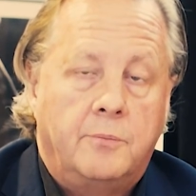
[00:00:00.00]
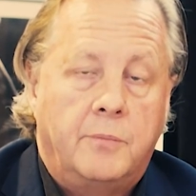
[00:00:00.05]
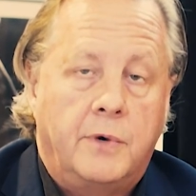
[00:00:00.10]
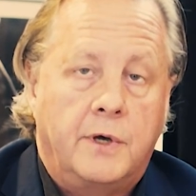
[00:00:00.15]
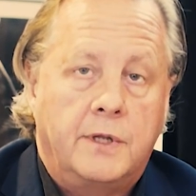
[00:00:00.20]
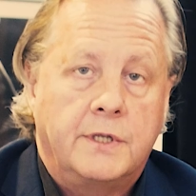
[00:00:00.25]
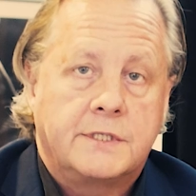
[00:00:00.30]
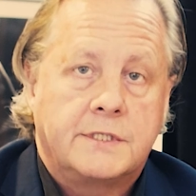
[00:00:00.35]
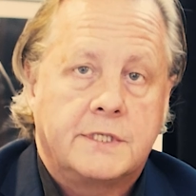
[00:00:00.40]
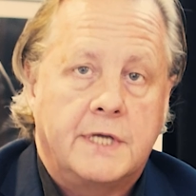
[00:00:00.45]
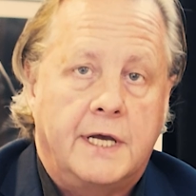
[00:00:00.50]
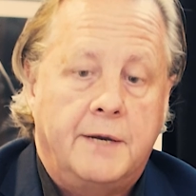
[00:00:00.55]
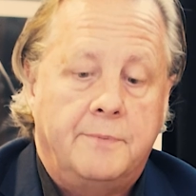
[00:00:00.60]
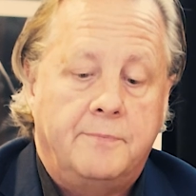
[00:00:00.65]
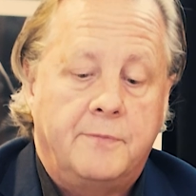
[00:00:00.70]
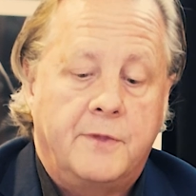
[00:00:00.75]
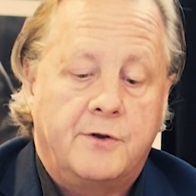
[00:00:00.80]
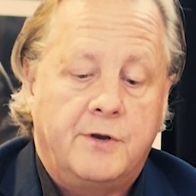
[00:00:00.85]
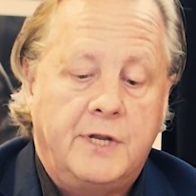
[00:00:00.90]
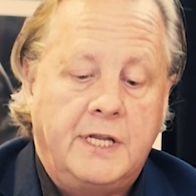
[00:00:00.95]
But
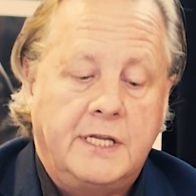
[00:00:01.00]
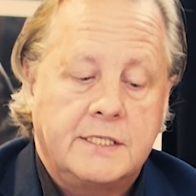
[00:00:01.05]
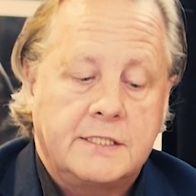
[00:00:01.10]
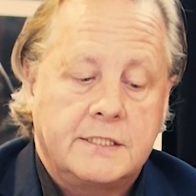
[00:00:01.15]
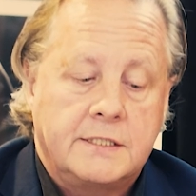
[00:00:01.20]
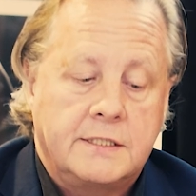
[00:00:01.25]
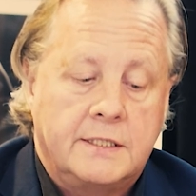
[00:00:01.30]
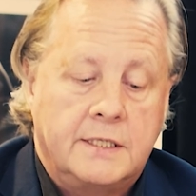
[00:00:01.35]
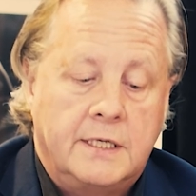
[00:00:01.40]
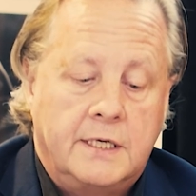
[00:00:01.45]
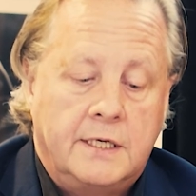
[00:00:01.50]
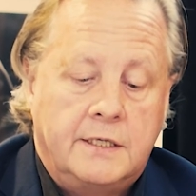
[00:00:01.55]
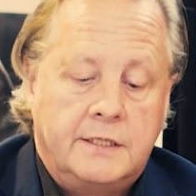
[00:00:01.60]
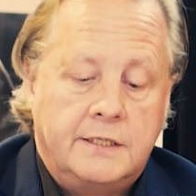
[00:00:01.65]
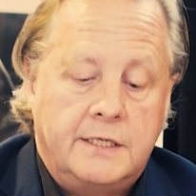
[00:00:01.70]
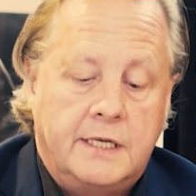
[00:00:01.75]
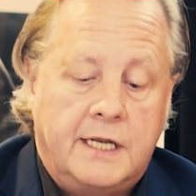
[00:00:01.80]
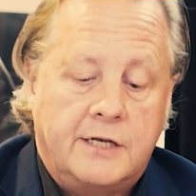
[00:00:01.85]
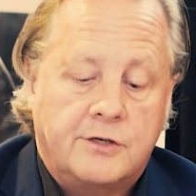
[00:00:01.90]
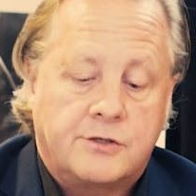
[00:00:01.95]
um, the reason
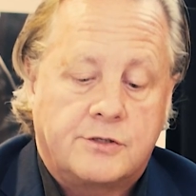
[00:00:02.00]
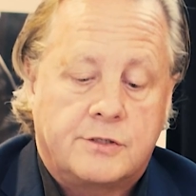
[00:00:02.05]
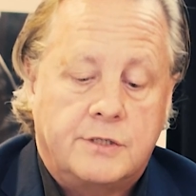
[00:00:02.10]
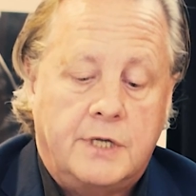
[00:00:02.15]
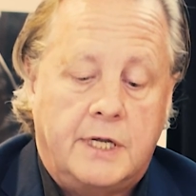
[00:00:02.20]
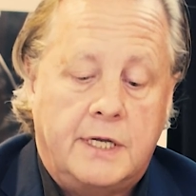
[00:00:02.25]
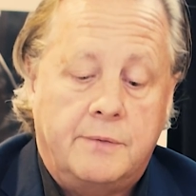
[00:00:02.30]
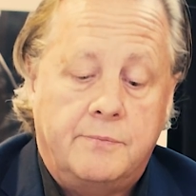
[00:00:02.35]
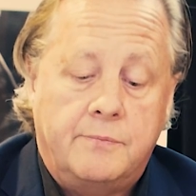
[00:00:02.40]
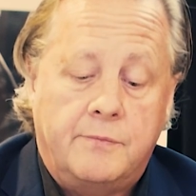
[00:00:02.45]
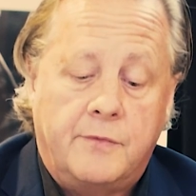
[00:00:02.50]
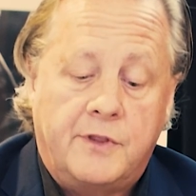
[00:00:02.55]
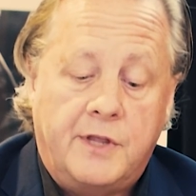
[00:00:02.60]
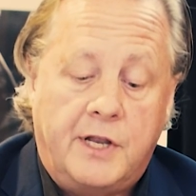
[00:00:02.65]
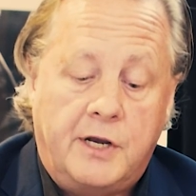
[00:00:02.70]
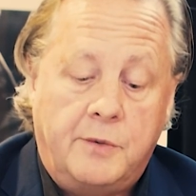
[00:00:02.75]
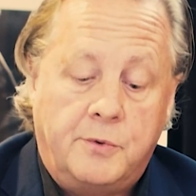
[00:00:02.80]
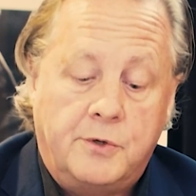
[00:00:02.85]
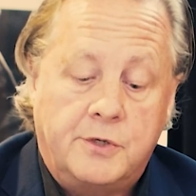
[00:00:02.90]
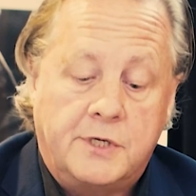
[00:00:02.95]
that um,
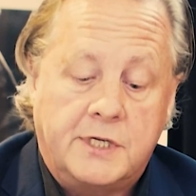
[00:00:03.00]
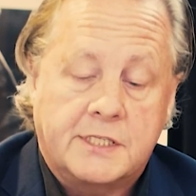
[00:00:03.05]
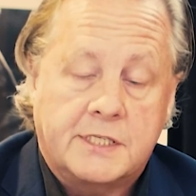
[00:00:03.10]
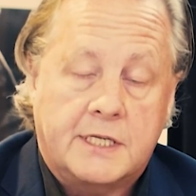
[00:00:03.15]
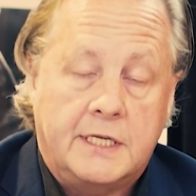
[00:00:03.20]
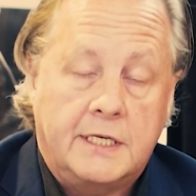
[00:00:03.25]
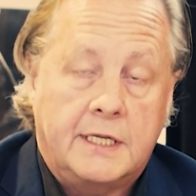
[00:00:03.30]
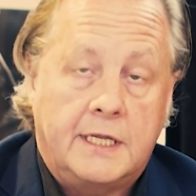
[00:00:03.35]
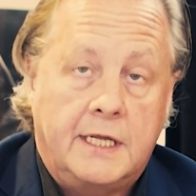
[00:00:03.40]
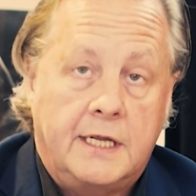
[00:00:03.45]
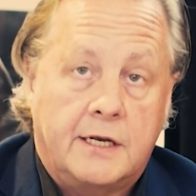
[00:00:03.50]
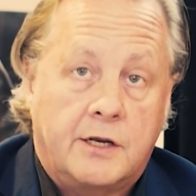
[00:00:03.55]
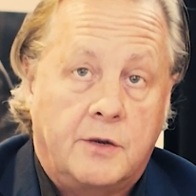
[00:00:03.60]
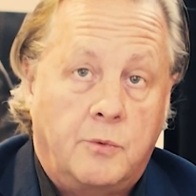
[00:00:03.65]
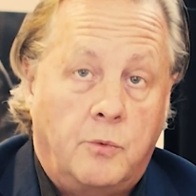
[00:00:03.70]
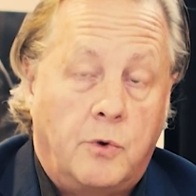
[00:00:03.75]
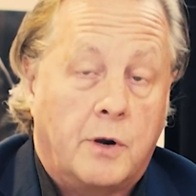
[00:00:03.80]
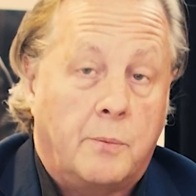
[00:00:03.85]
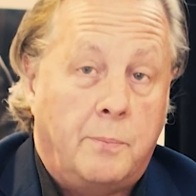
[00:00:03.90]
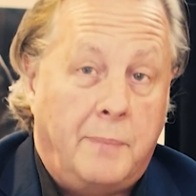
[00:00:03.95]
therapeutic skincare
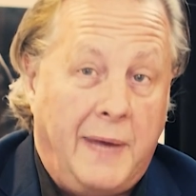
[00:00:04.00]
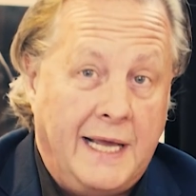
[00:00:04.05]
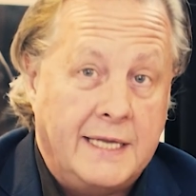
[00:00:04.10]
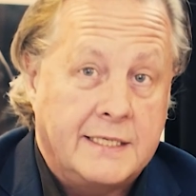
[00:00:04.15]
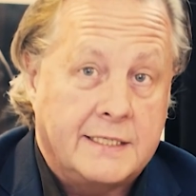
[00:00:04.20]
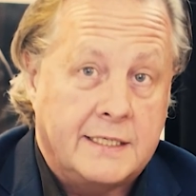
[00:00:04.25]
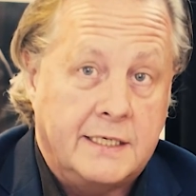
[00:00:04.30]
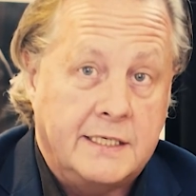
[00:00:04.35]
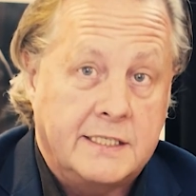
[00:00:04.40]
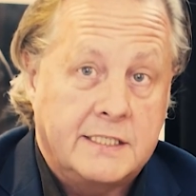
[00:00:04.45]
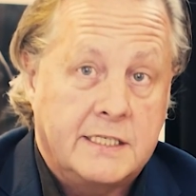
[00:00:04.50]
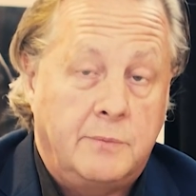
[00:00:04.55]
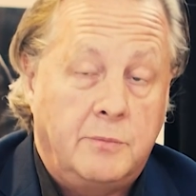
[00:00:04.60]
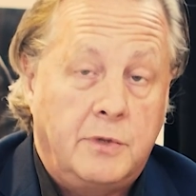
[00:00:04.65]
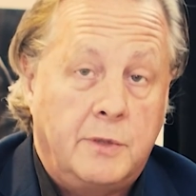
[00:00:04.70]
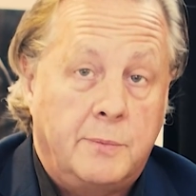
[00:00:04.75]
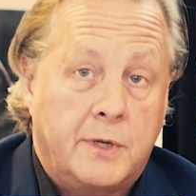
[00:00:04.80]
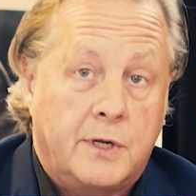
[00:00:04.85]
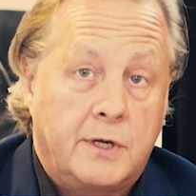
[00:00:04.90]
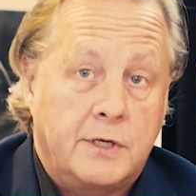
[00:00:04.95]
can work better is
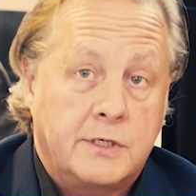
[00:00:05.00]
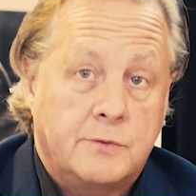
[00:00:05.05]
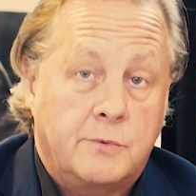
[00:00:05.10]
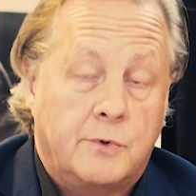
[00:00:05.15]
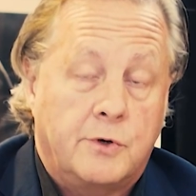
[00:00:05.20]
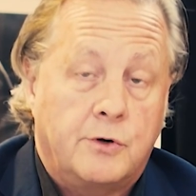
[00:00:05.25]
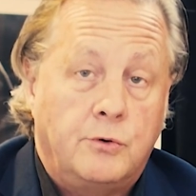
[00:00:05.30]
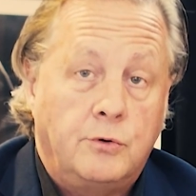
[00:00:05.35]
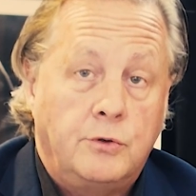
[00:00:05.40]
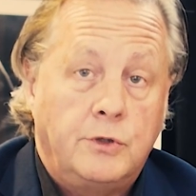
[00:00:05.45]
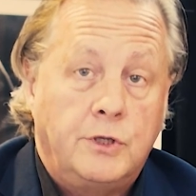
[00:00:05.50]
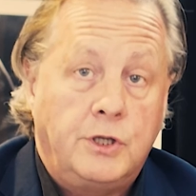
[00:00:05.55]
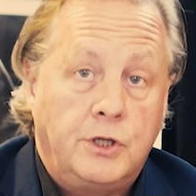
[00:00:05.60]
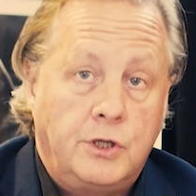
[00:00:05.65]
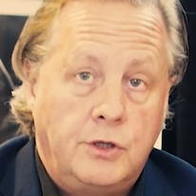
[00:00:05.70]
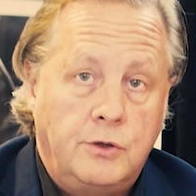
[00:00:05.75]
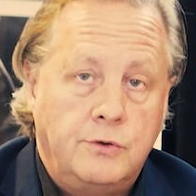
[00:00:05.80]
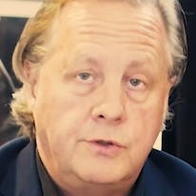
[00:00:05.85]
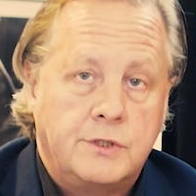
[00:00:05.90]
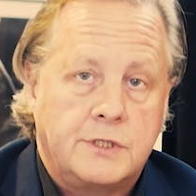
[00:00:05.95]
simply because we're only
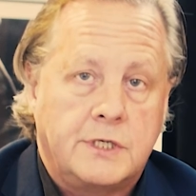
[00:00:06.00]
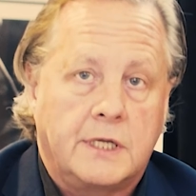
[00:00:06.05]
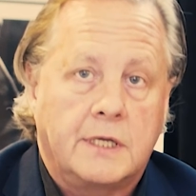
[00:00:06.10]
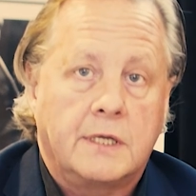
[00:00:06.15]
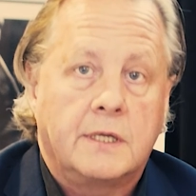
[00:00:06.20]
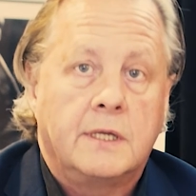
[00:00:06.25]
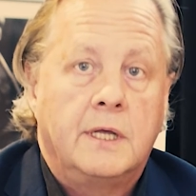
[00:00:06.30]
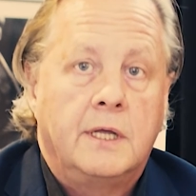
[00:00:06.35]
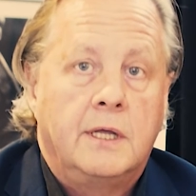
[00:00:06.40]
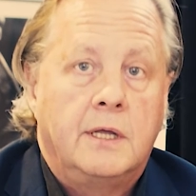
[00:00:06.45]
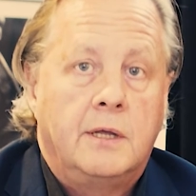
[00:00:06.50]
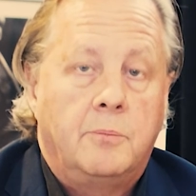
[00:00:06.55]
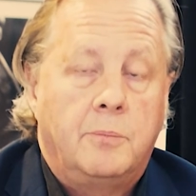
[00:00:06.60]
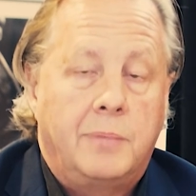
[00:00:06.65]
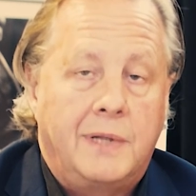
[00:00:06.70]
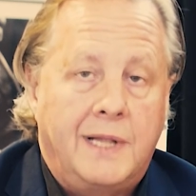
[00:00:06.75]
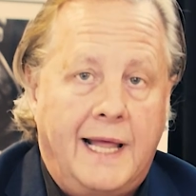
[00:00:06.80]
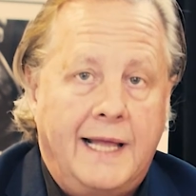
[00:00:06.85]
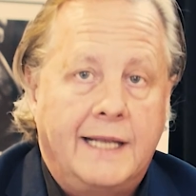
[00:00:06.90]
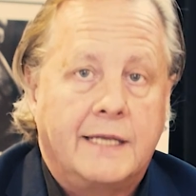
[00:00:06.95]
using
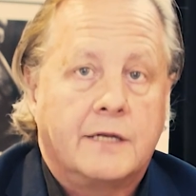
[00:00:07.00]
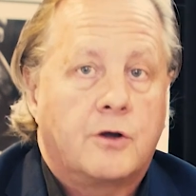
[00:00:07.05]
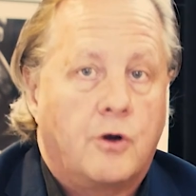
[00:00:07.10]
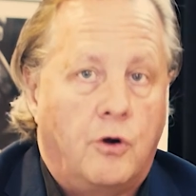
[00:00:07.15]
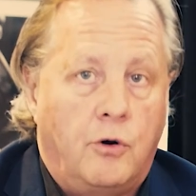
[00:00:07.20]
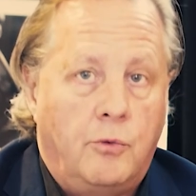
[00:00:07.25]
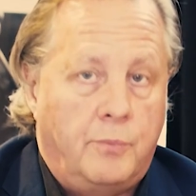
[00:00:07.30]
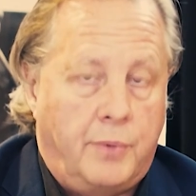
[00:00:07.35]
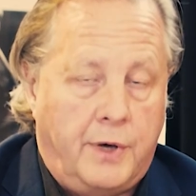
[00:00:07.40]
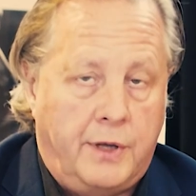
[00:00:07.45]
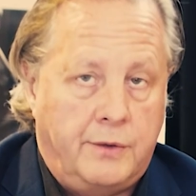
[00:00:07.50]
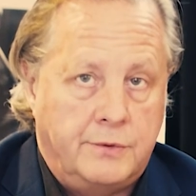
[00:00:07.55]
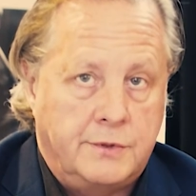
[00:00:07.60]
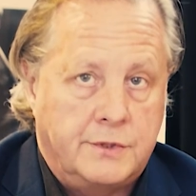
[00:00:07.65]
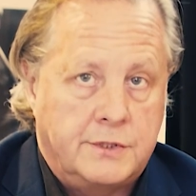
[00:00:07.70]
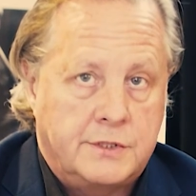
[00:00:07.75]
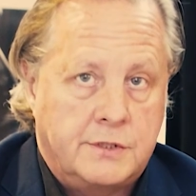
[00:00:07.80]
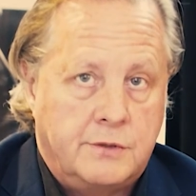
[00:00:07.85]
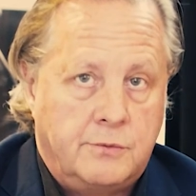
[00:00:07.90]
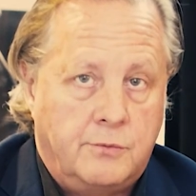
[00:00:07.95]
plant
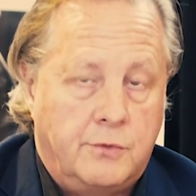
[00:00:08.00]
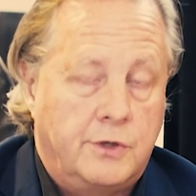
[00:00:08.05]
compounds.